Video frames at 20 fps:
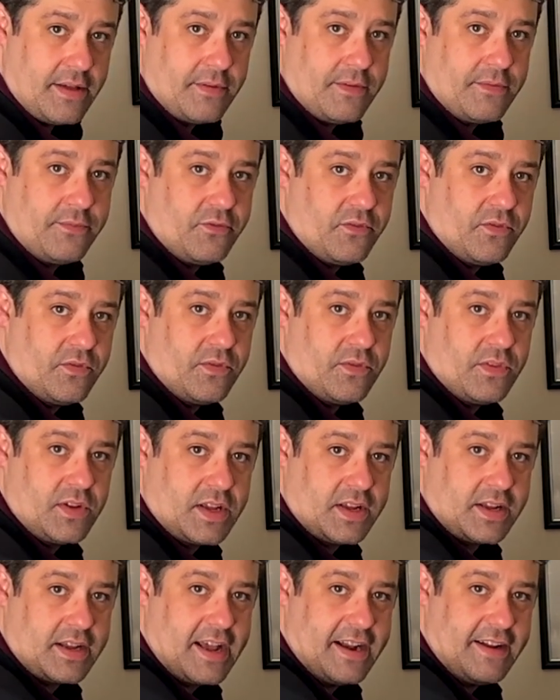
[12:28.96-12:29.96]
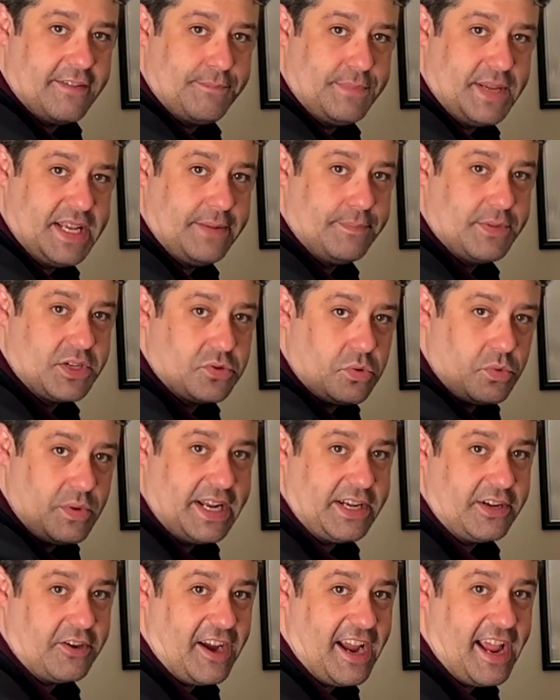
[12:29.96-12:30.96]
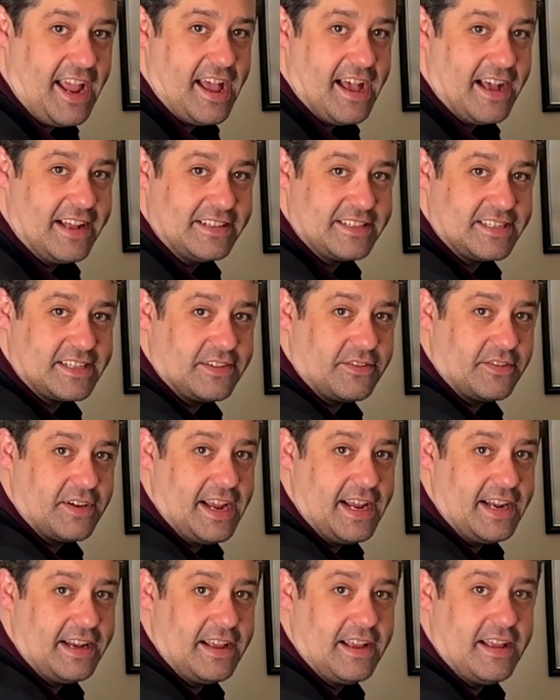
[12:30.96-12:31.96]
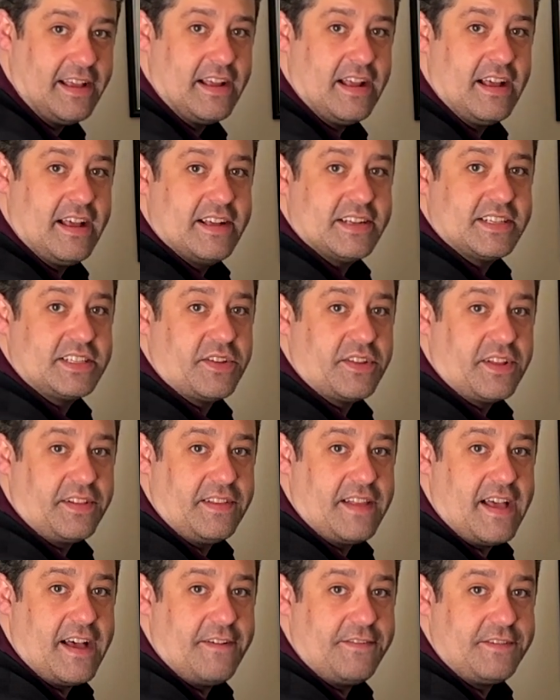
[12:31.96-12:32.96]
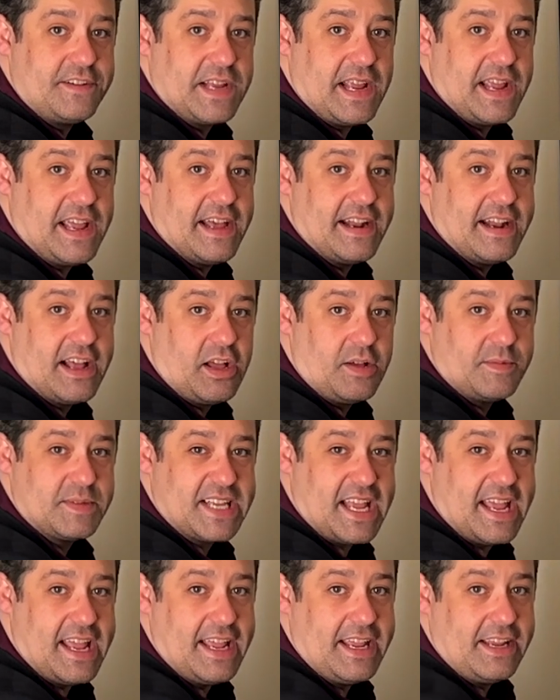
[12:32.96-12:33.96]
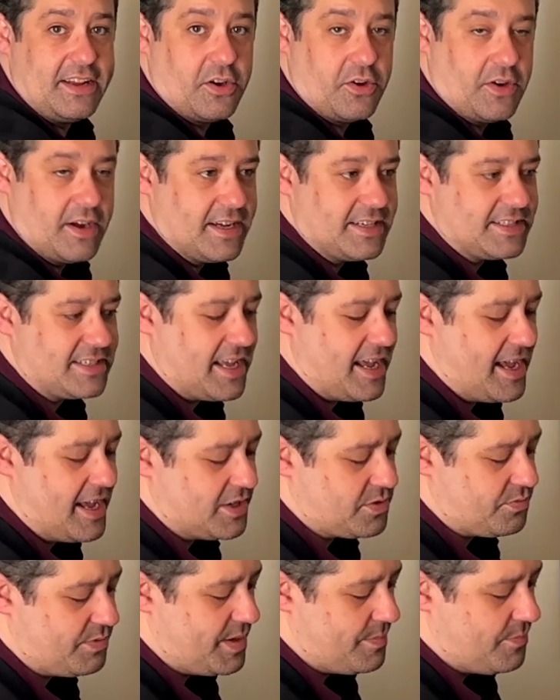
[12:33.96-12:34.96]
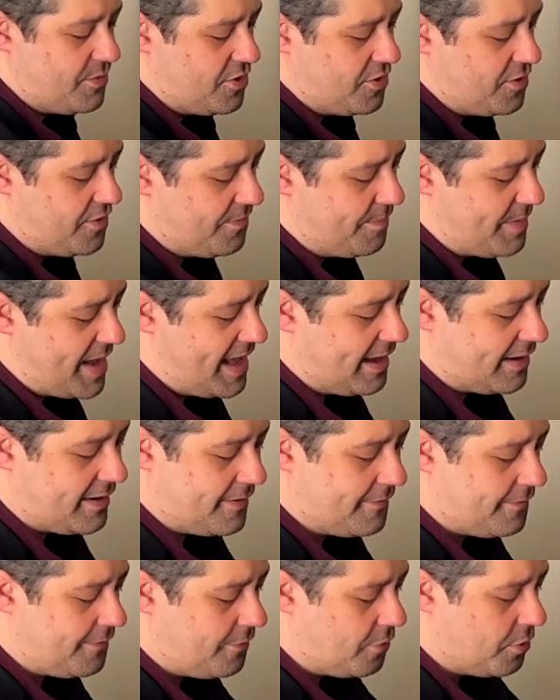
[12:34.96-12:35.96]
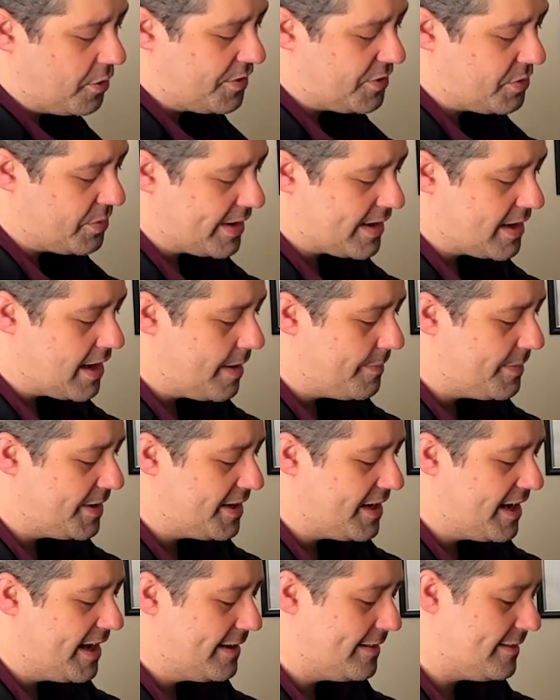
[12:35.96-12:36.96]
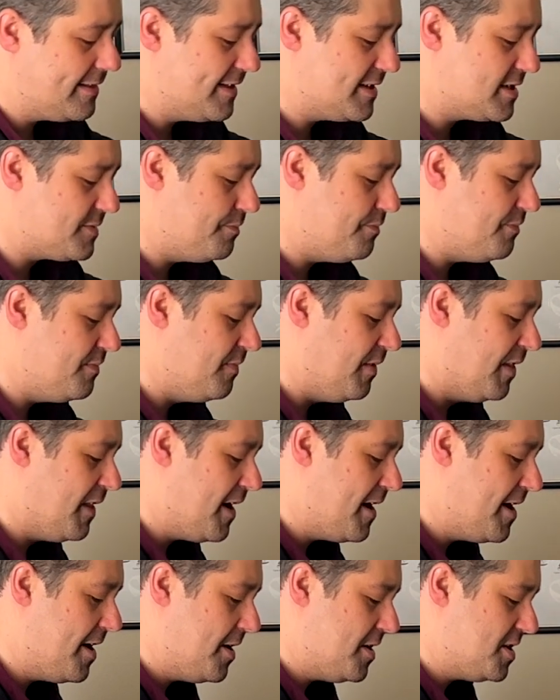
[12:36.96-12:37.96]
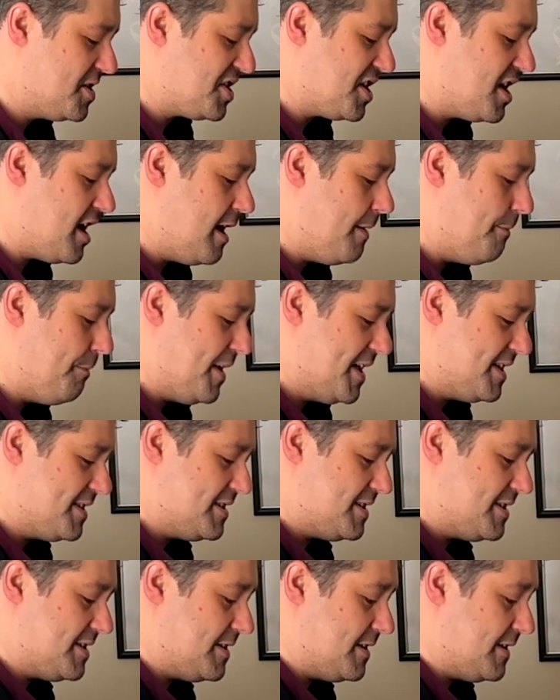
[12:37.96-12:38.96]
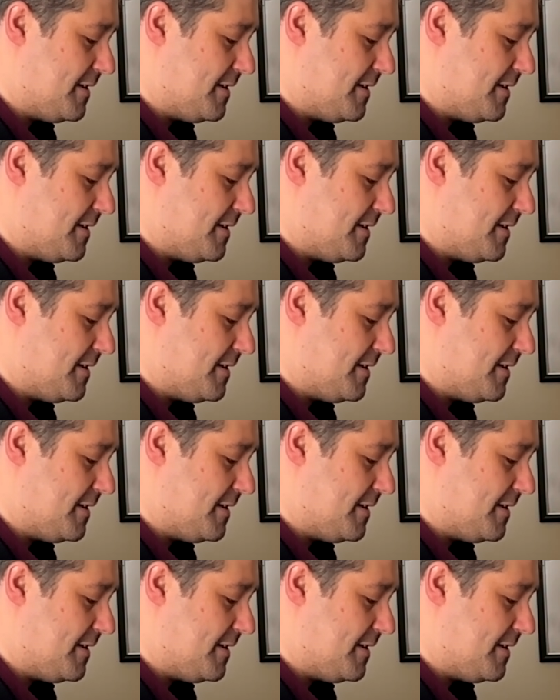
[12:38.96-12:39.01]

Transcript: kind of be between your hands, right? So the left hand helps anchor us as we move back and forth to accommodate this large compass.